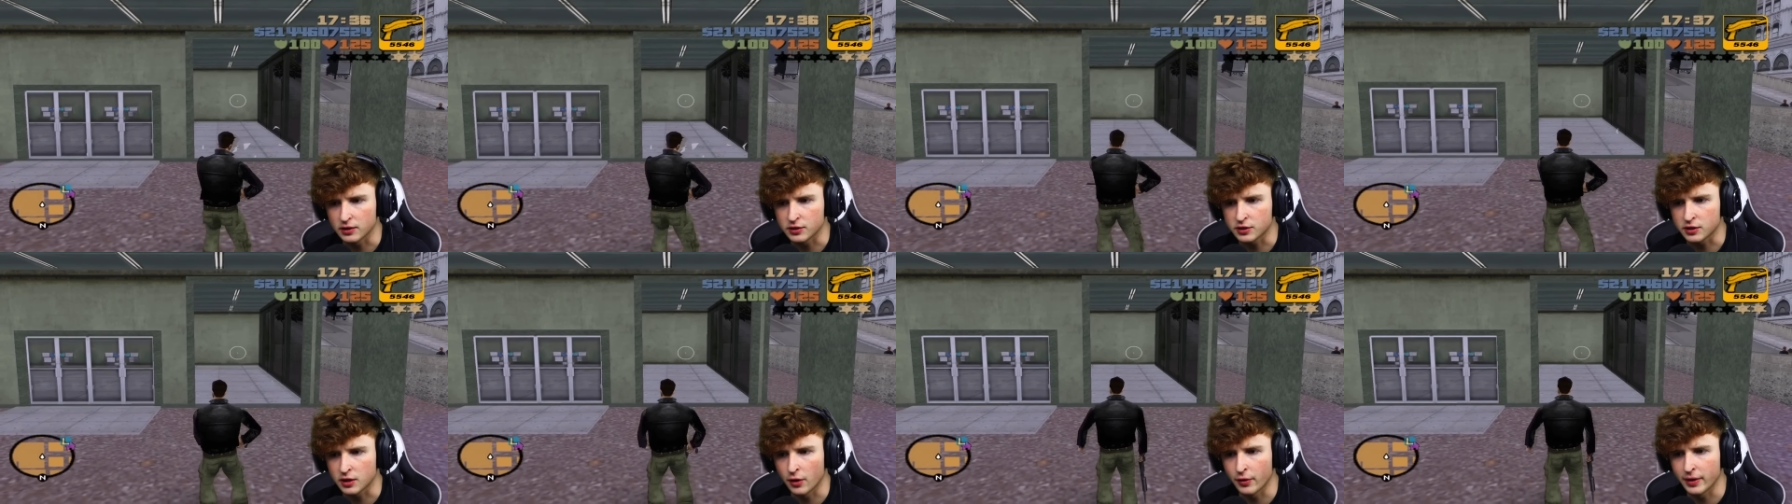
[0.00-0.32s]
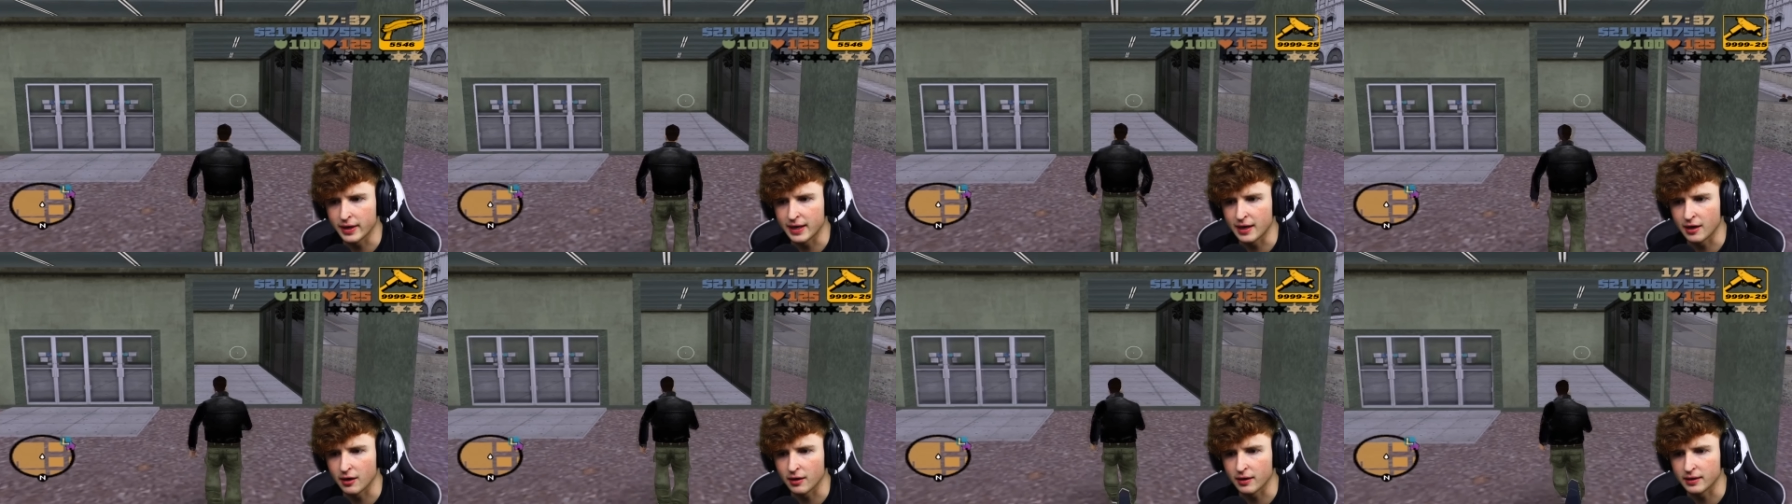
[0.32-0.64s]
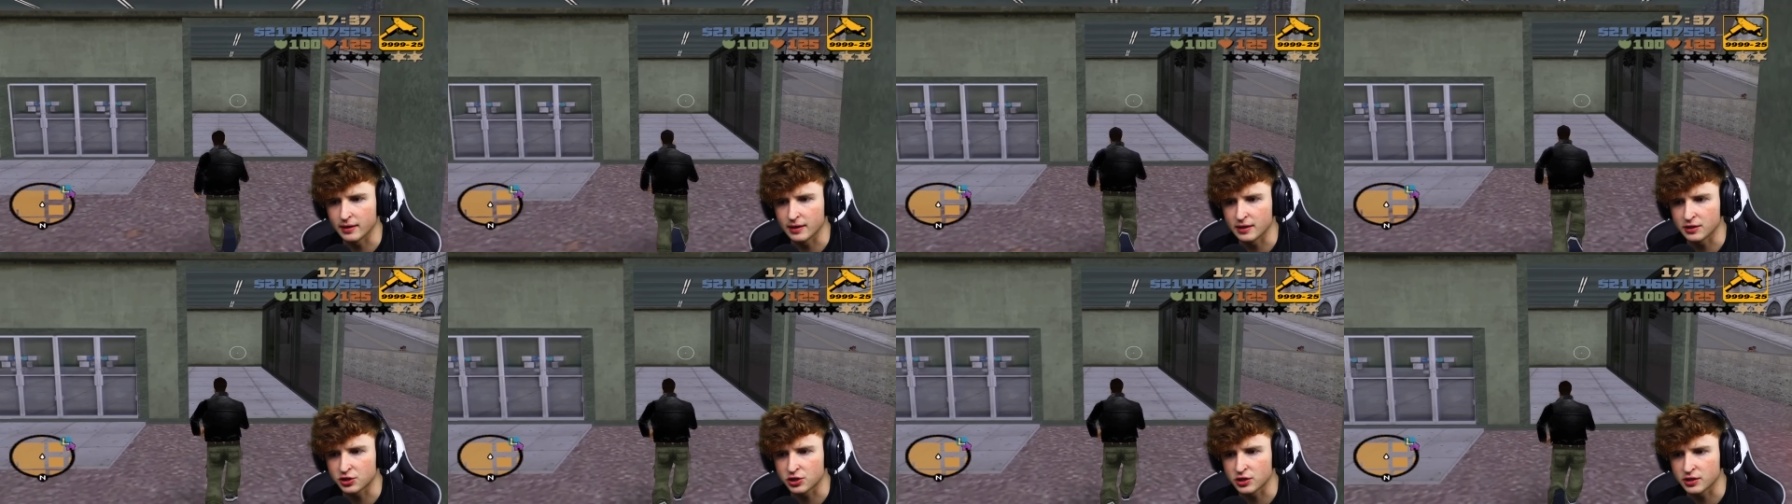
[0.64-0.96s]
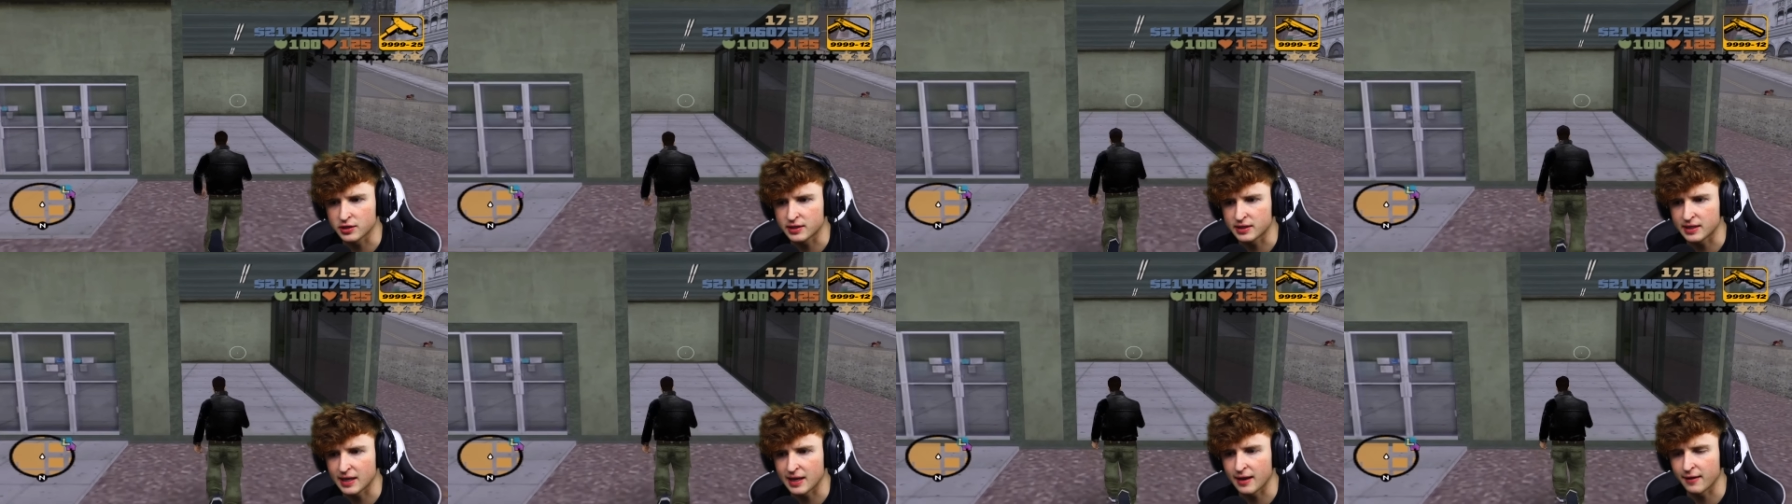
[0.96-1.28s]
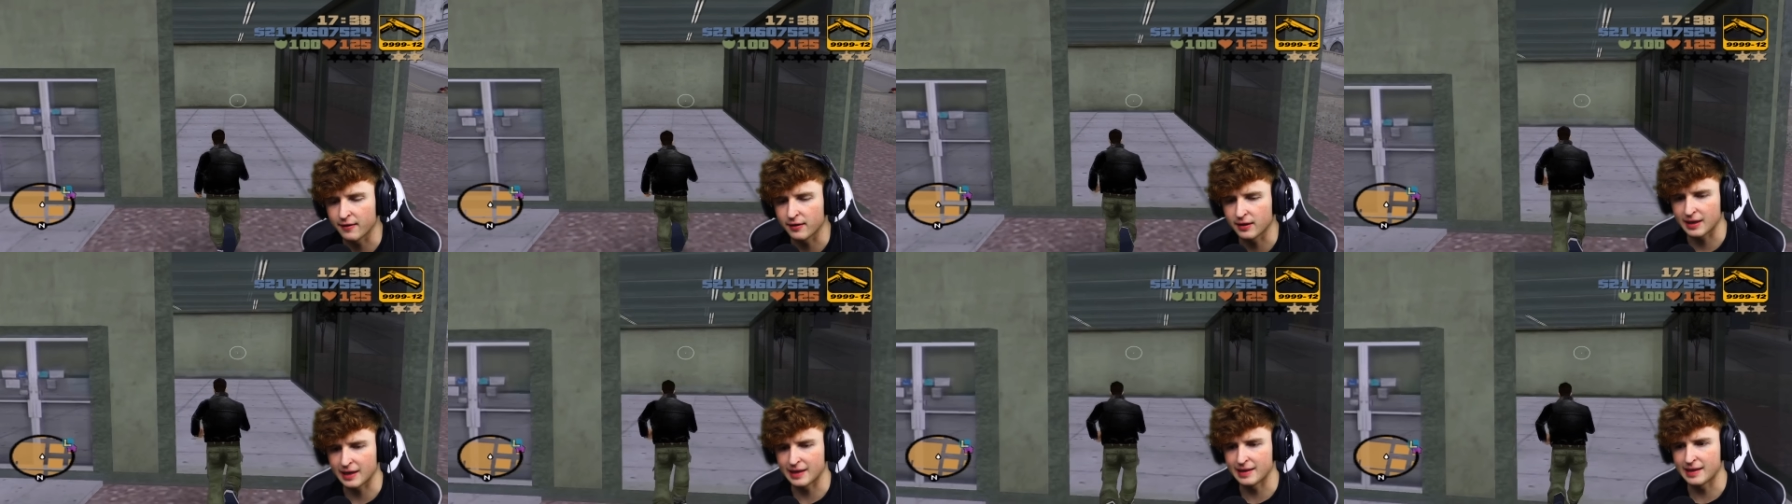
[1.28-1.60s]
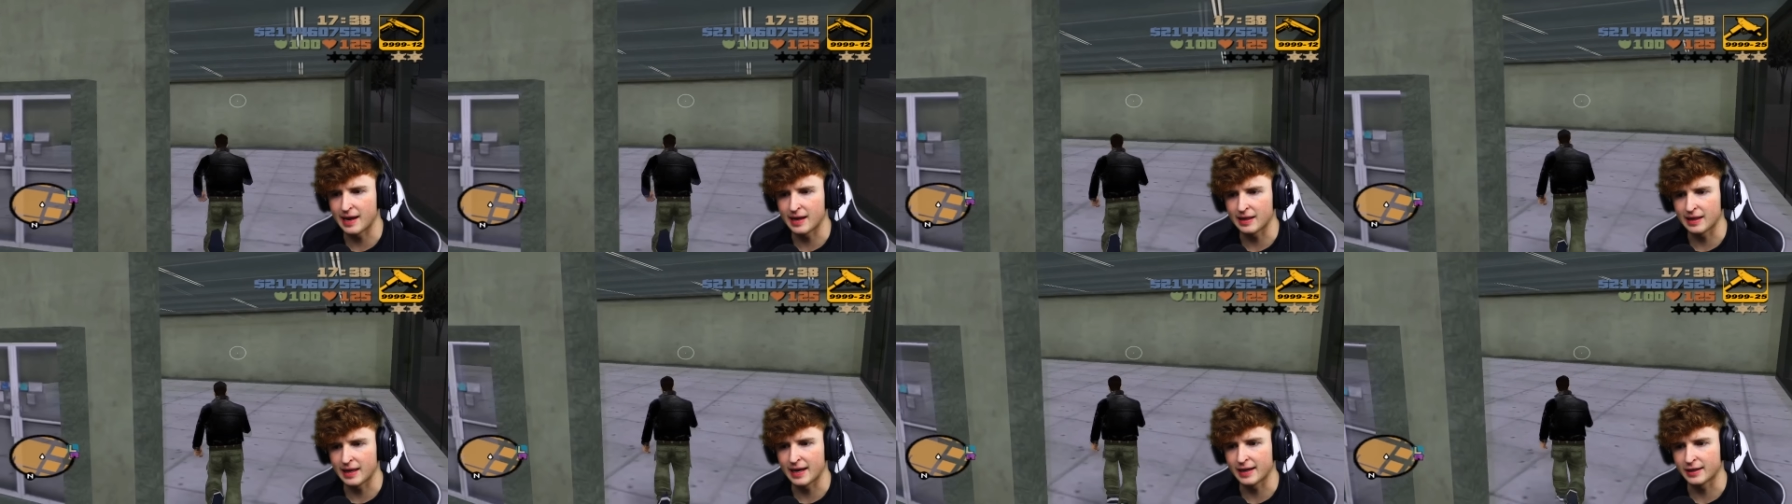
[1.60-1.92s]
let's go in here and let's just see it. Can
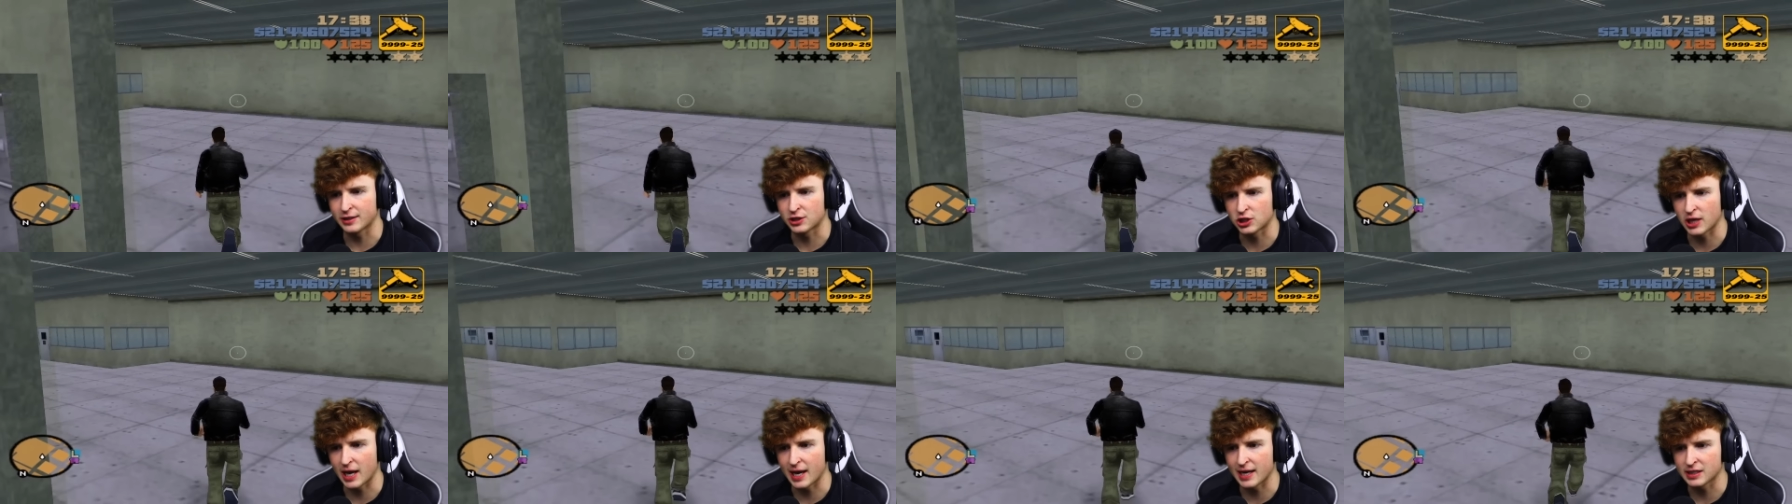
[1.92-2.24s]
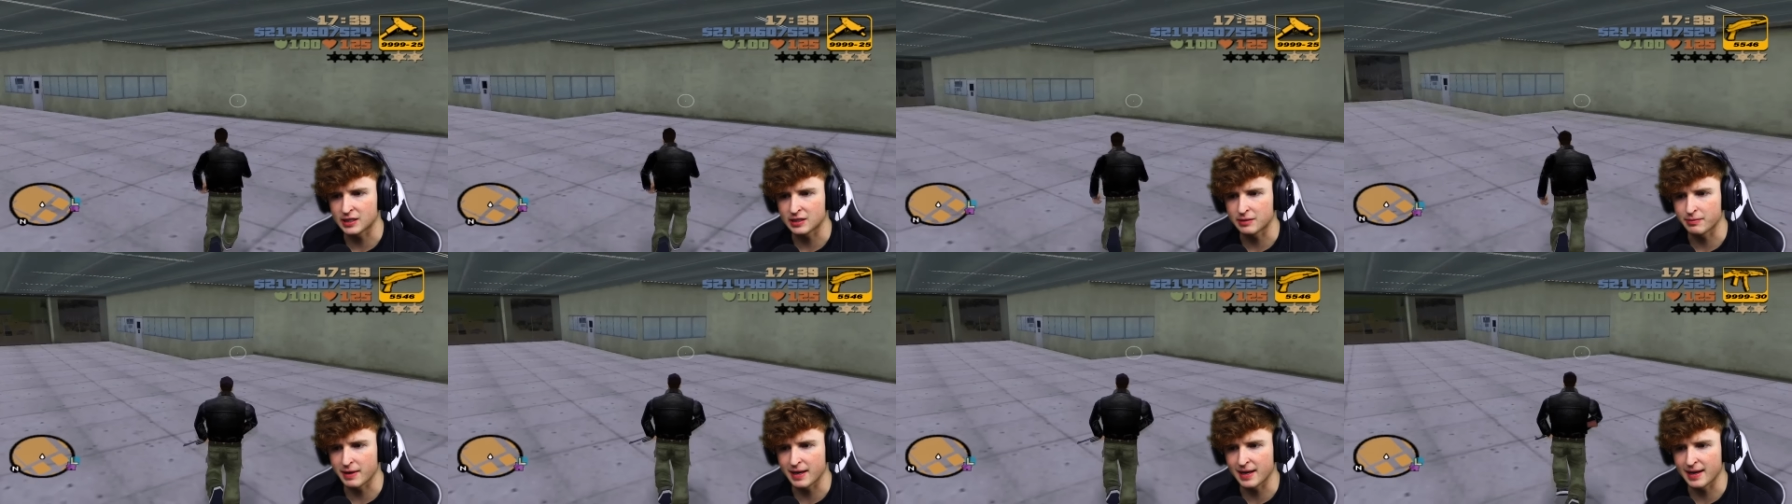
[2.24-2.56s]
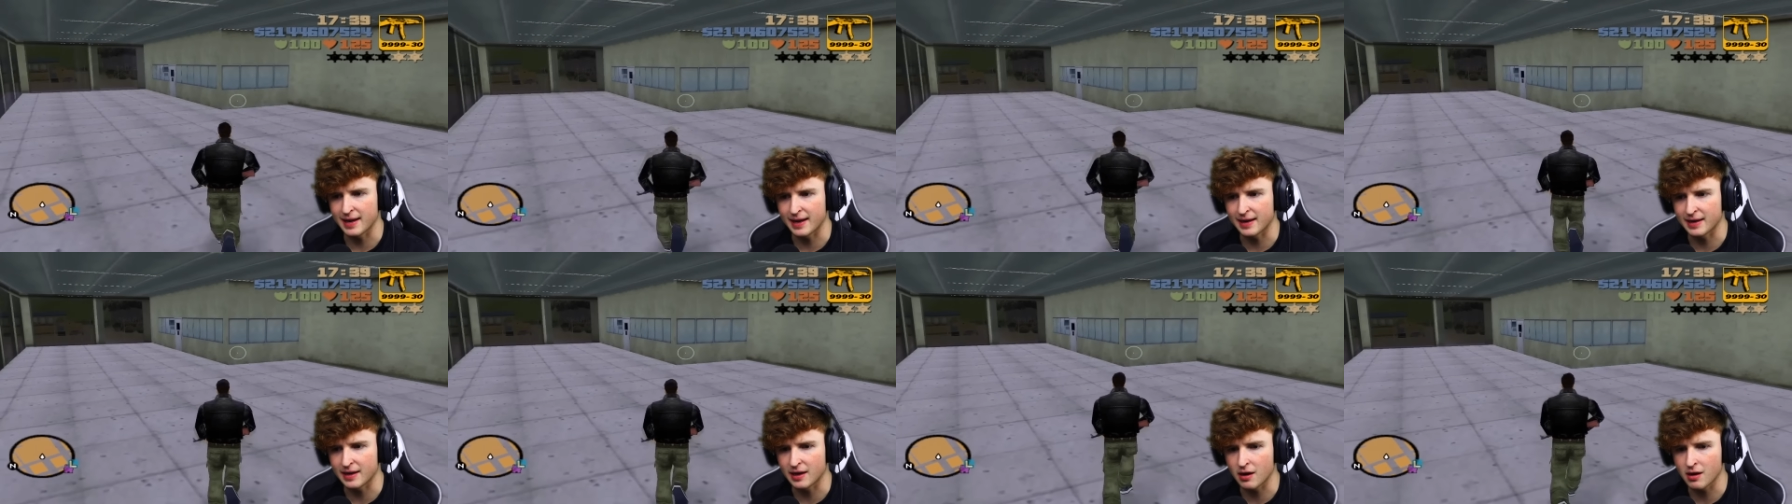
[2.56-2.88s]
they, like, chase me in